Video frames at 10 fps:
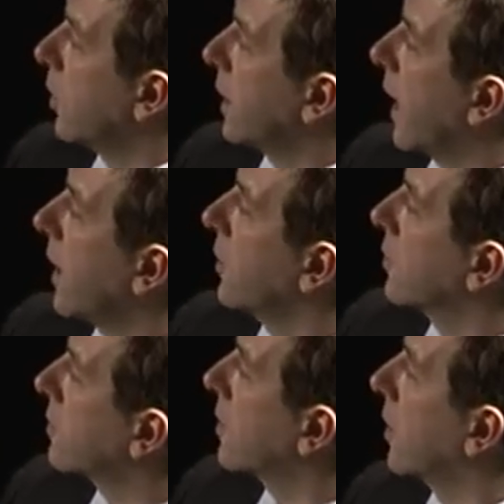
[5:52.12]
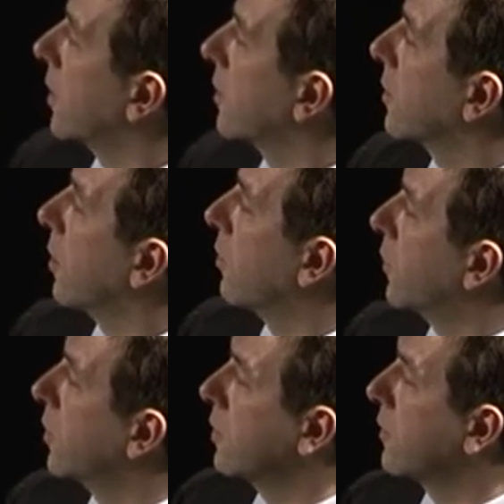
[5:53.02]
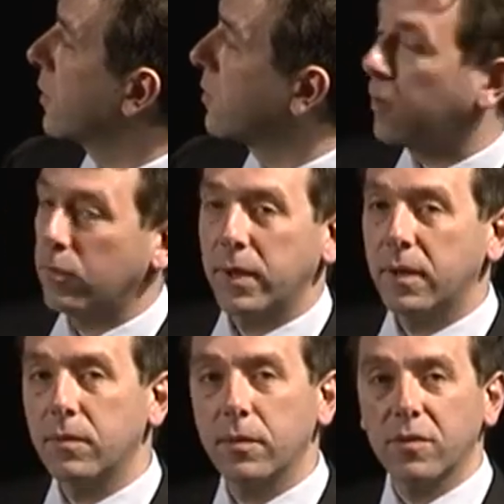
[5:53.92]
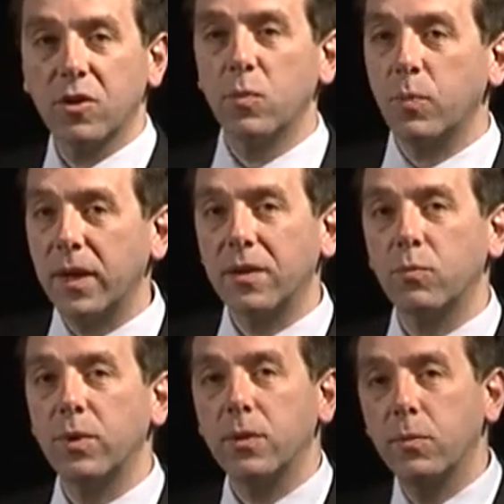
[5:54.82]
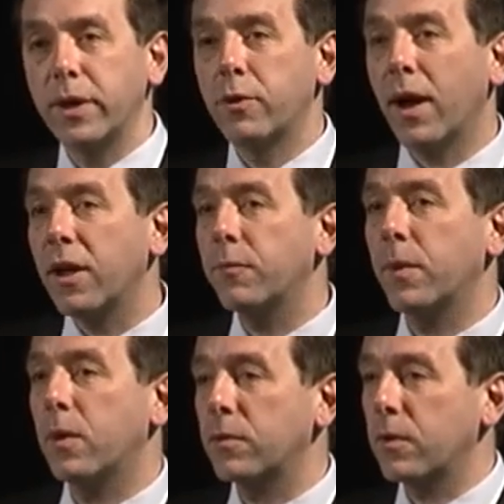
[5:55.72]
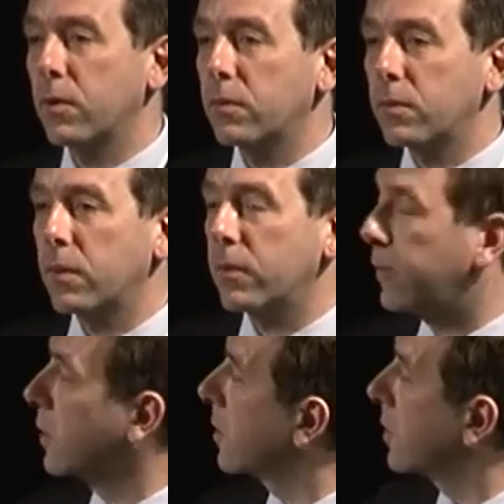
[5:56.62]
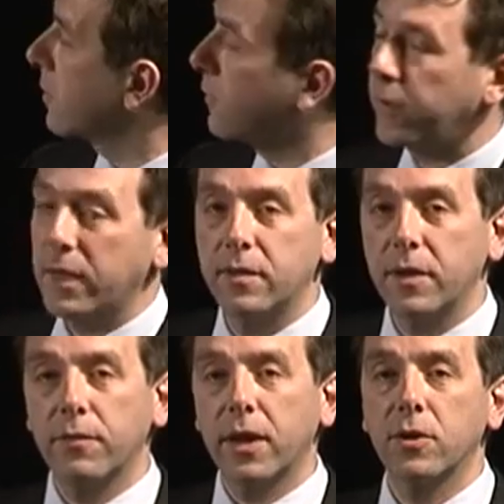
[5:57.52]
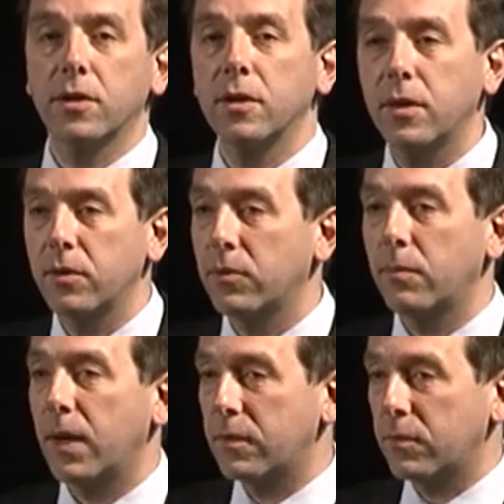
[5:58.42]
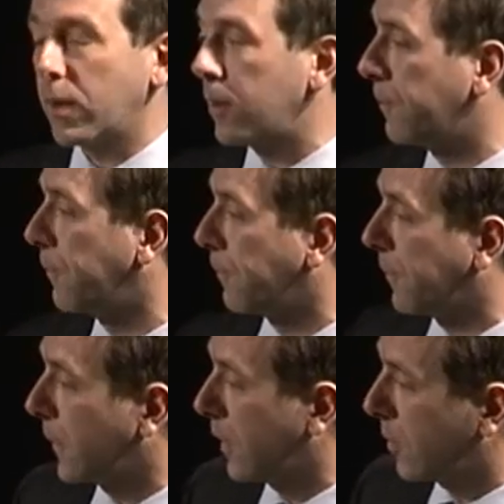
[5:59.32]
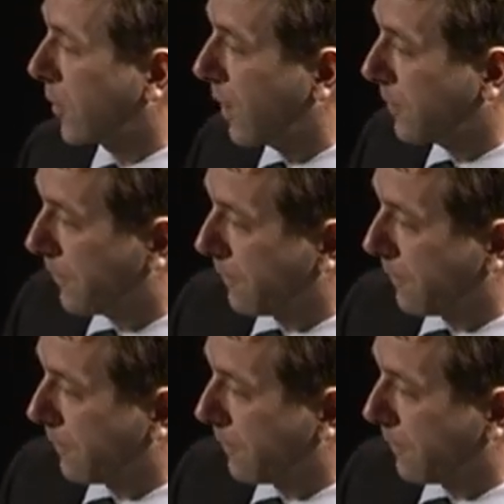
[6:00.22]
gain the understanding of the universe that we, as human beings, we crave, but also which feeds innovation in other ways as well. Okay.